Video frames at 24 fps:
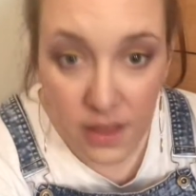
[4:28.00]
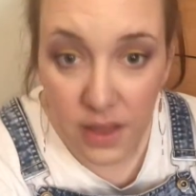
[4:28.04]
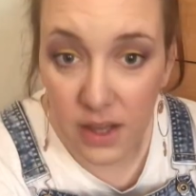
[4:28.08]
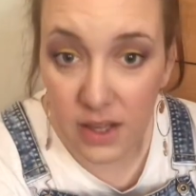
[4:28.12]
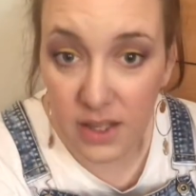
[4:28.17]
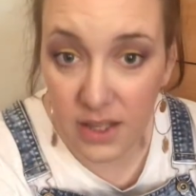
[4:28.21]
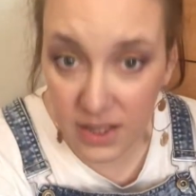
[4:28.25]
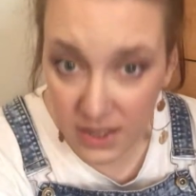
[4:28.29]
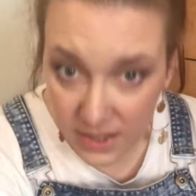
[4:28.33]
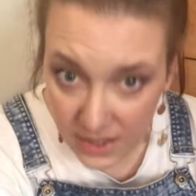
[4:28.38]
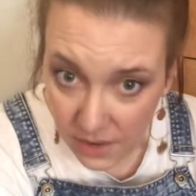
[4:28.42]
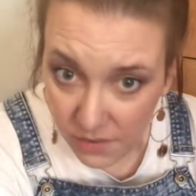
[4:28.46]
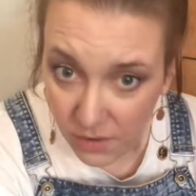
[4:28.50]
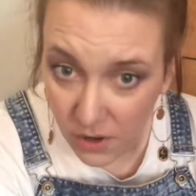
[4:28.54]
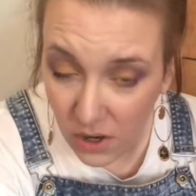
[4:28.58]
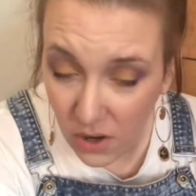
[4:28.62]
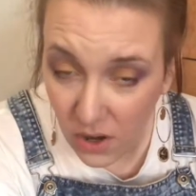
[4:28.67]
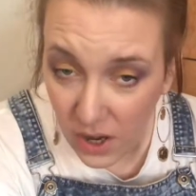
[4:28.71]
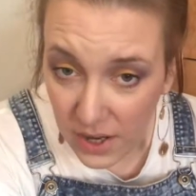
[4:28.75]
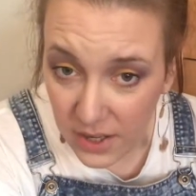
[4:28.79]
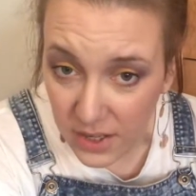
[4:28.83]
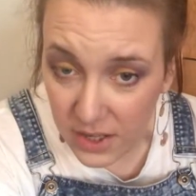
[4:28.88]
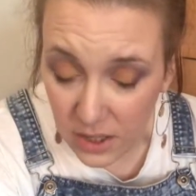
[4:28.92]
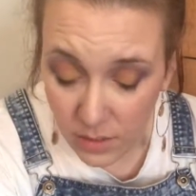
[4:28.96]
There's 7
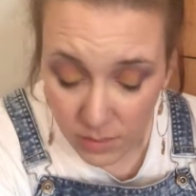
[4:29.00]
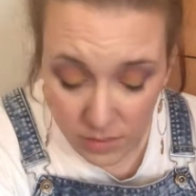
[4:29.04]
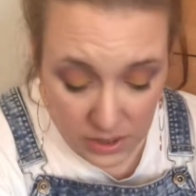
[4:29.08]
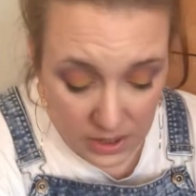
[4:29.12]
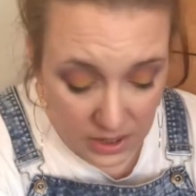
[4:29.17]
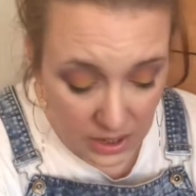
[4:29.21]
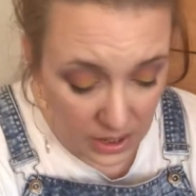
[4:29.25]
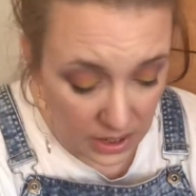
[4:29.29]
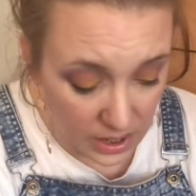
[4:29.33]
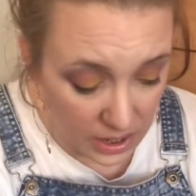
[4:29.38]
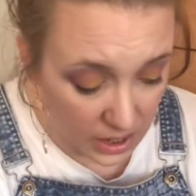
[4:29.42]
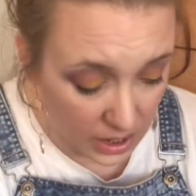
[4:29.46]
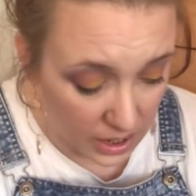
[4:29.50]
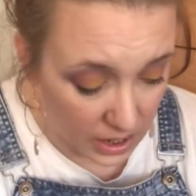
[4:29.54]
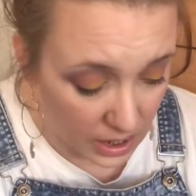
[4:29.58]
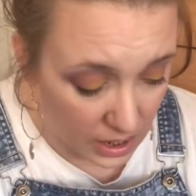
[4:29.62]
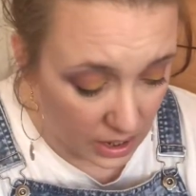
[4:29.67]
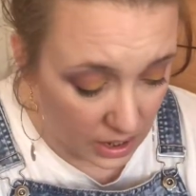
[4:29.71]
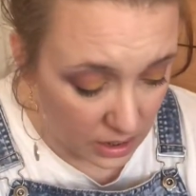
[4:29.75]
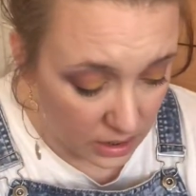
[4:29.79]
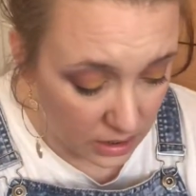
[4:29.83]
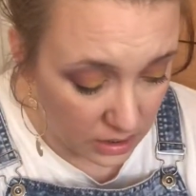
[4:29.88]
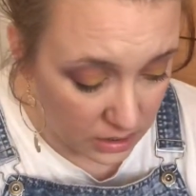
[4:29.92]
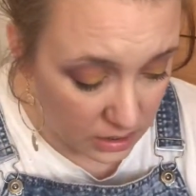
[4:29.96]
items in here.